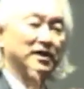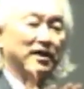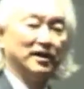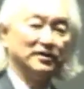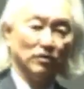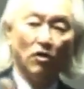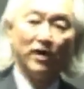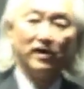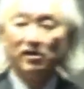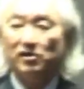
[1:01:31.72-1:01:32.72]
because
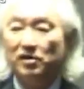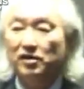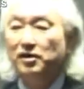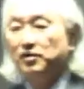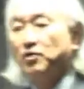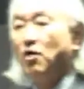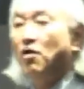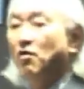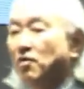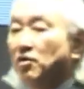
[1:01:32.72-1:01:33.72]
oil,
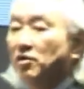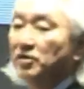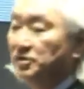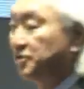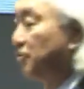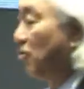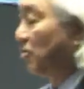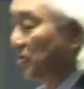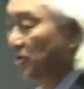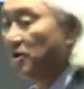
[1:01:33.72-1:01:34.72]
coal,
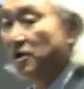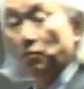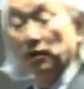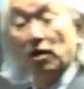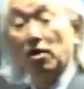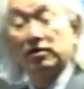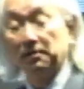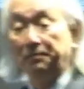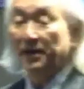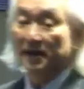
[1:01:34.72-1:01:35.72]
solar will all
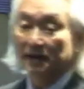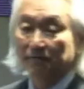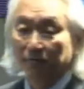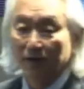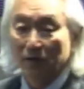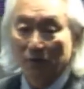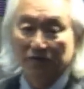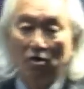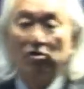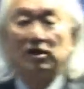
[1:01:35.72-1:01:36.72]
compete
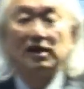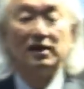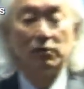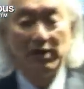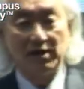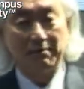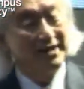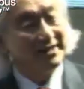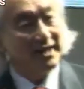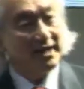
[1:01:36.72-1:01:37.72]
with no clear winner.
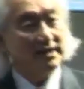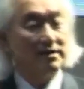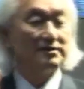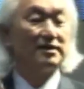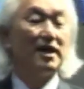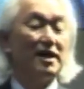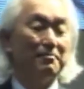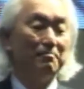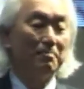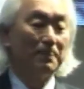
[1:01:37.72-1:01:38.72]
But in 10 years'
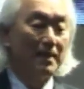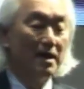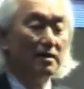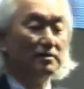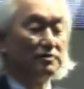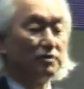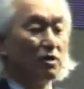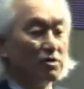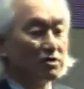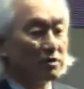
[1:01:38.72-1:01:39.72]
time,
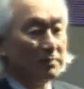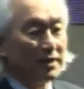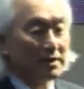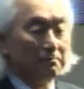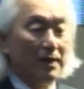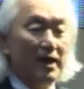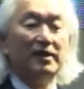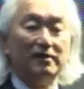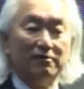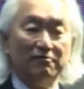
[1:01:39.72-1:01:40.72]
solar could be
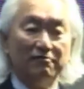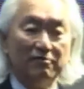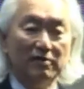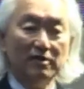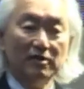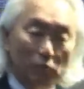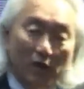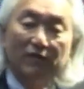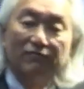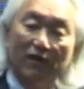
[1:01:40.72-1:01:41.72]
competitive
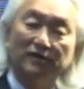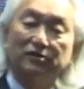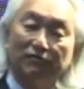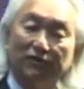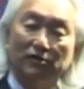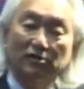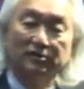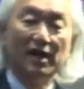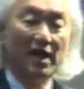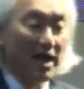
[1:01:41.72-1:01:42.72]
with fossil
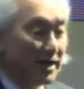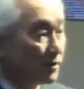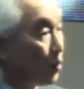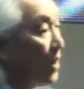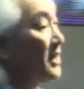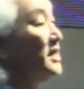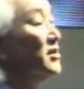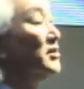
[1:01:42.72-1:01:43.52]
fuels, and in 20